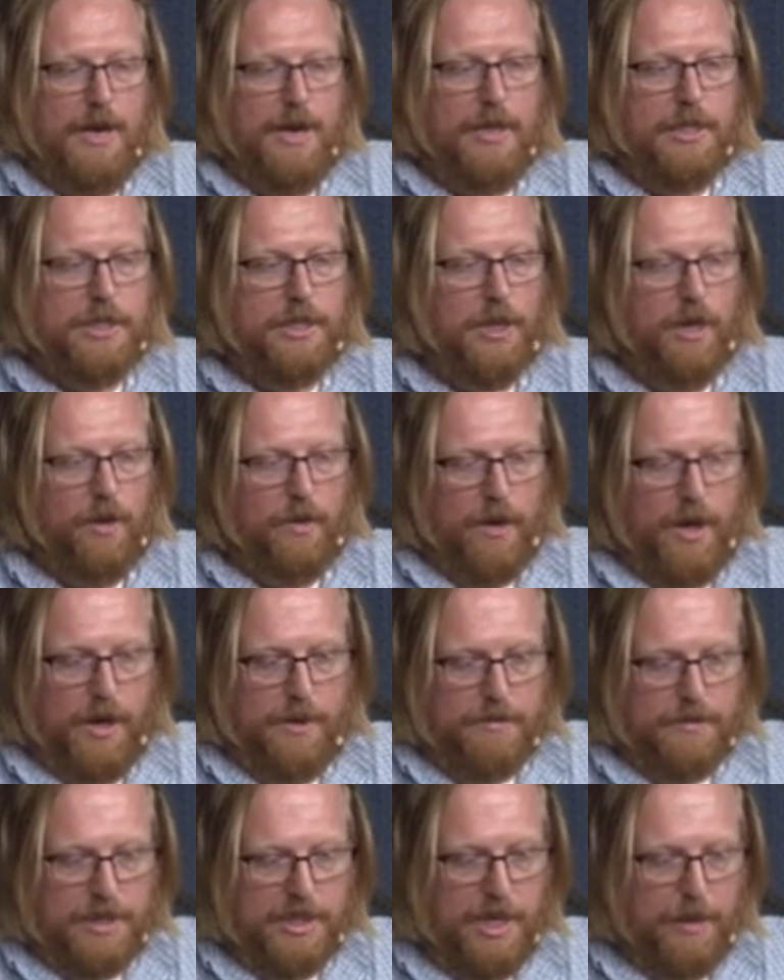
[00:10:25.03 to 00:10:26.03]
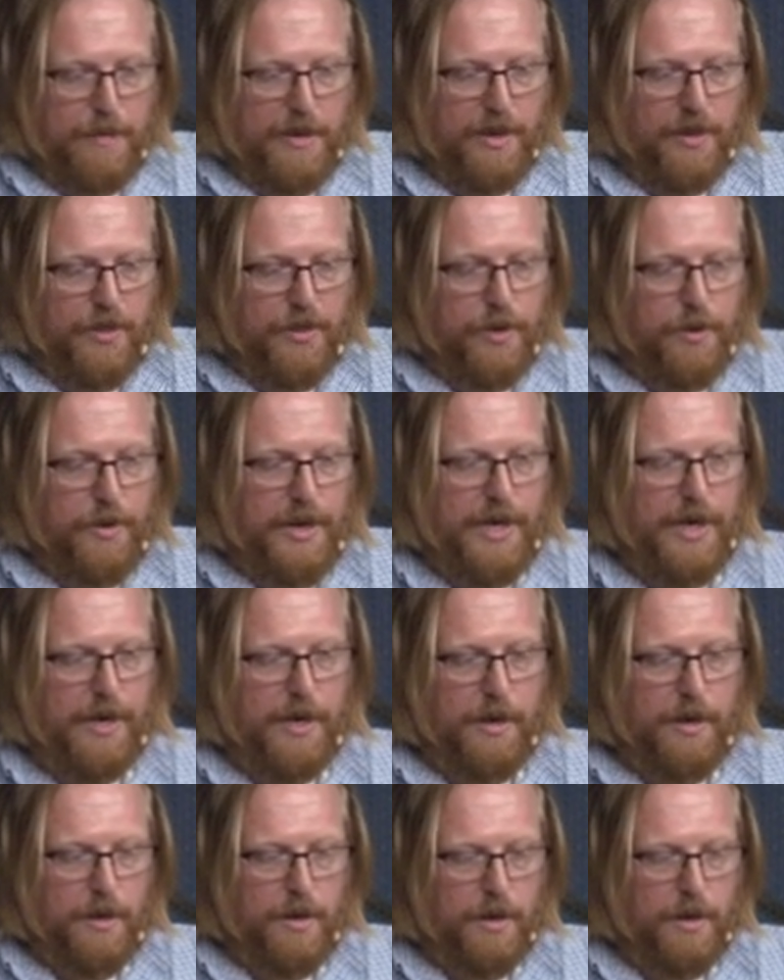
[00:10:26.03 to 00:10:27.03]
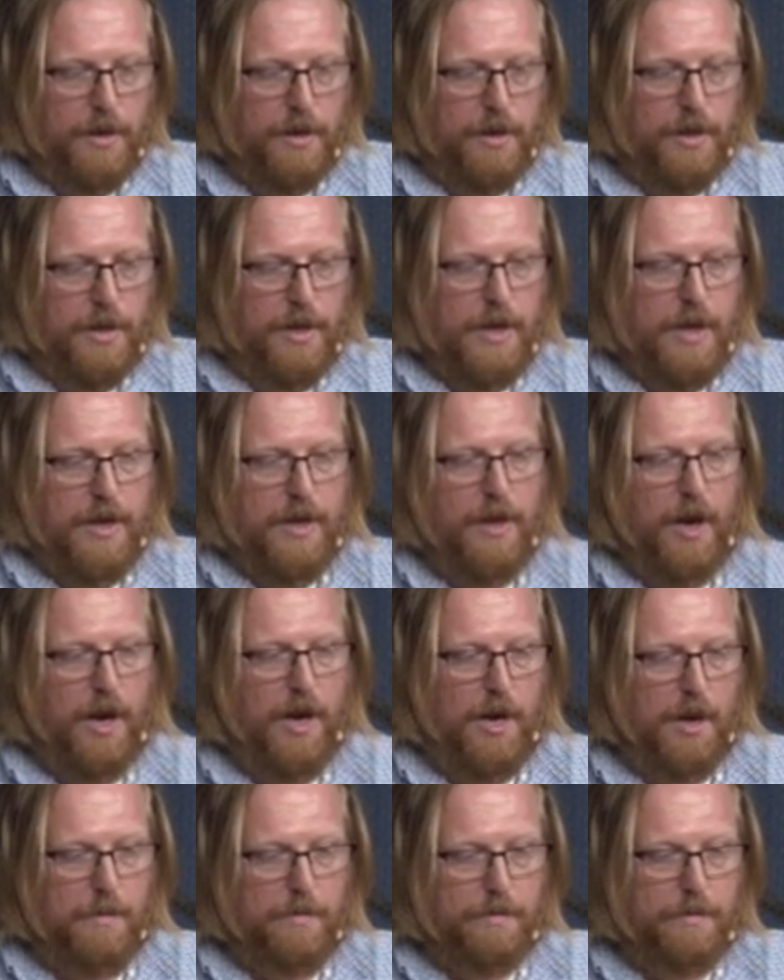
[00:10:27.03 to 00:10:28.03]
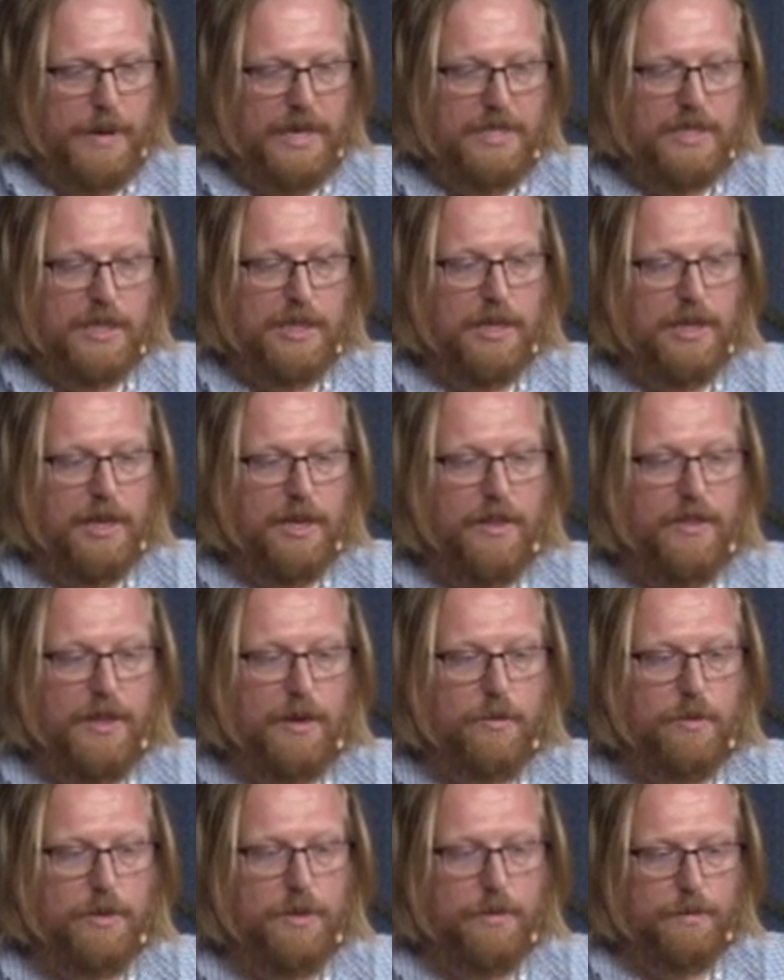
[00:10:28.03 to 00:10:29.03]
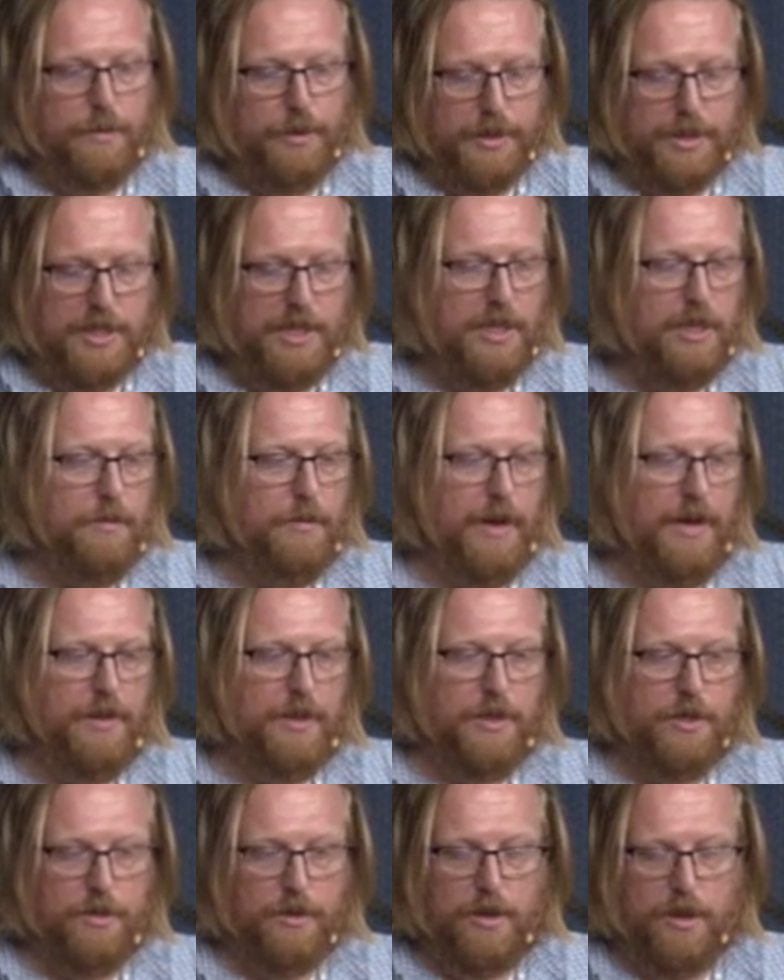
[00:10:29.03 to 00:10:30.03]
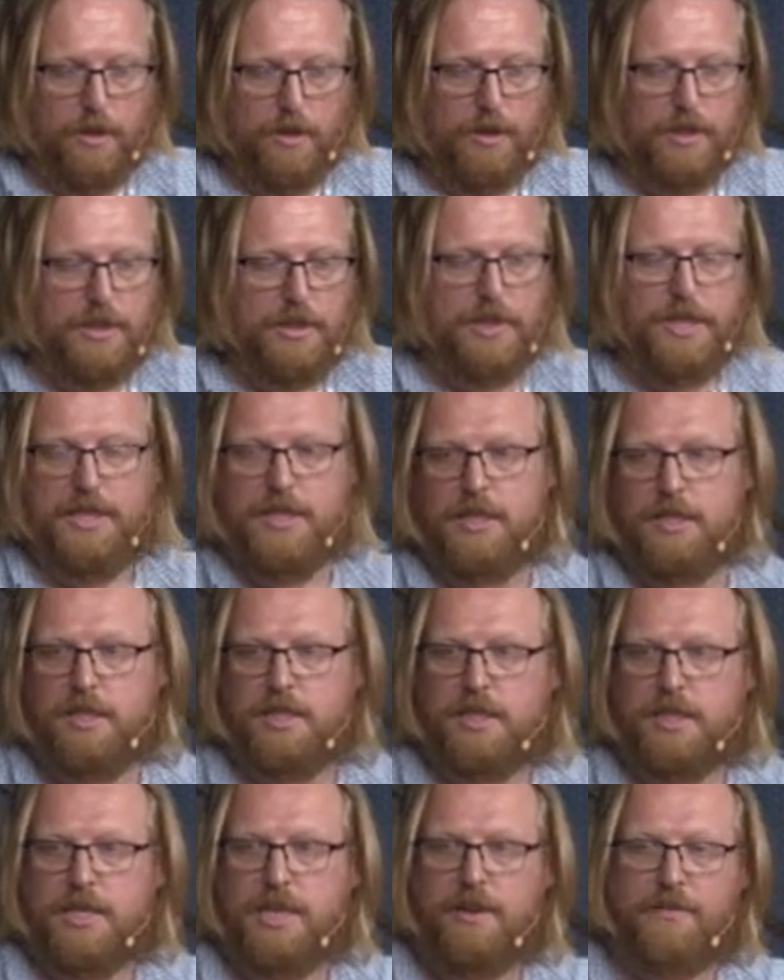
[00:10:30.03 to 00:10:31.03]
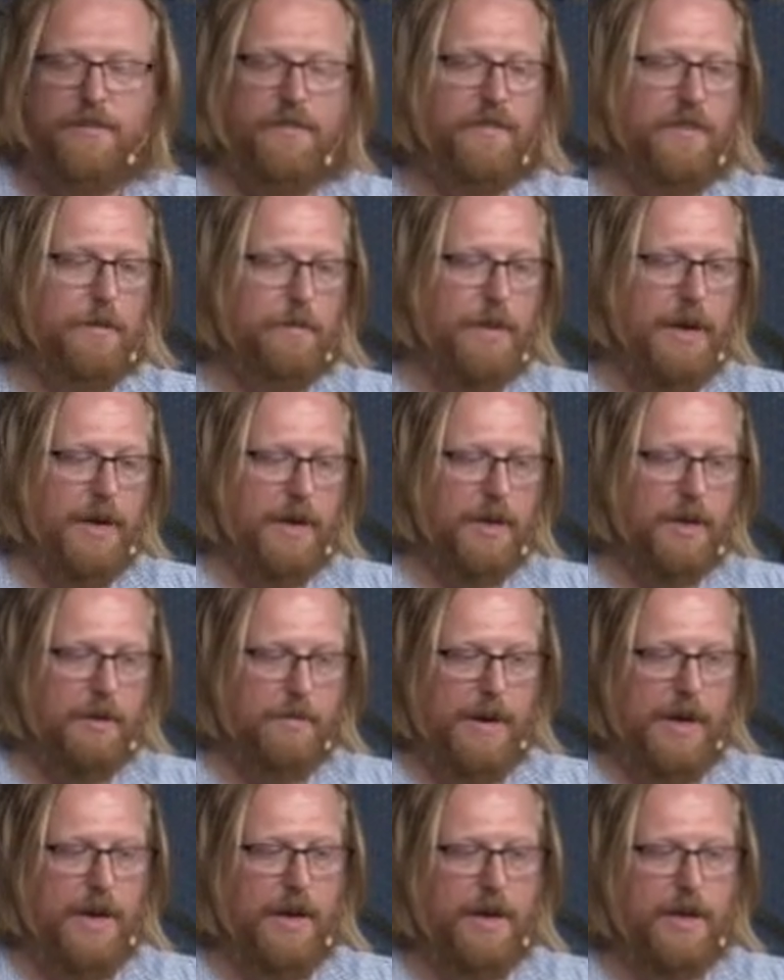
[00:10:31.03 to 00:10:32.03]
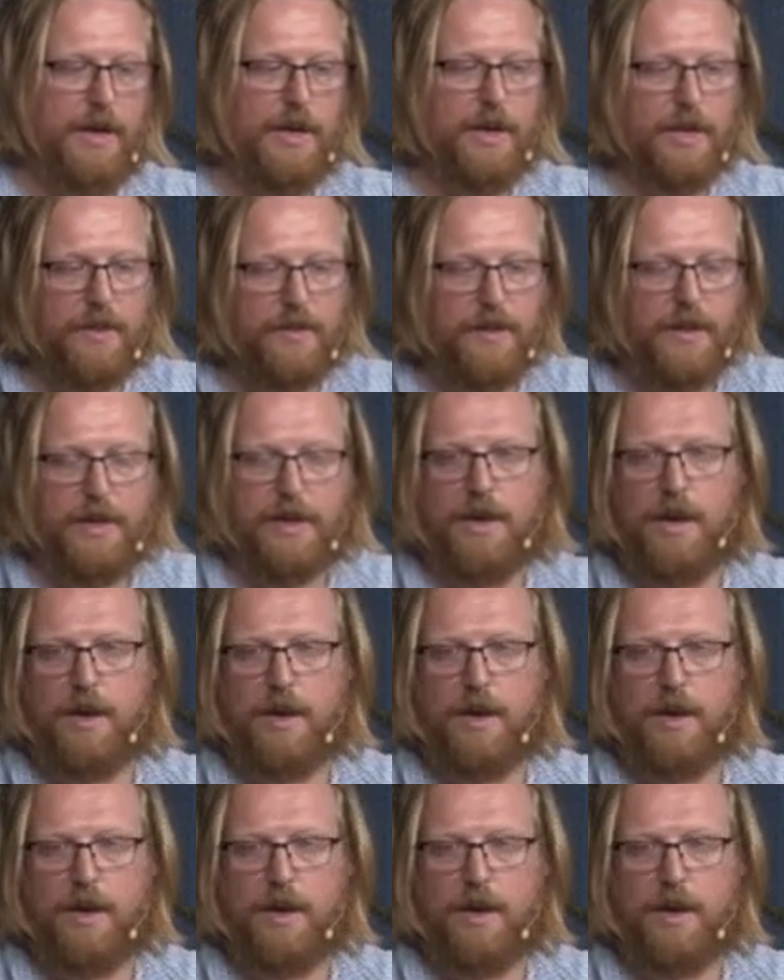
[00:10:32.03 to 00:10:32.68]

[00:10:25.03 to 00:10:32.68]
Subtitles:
So stepping through here, basically anything preceded by the 2 colons is the ffmpeg command. Anything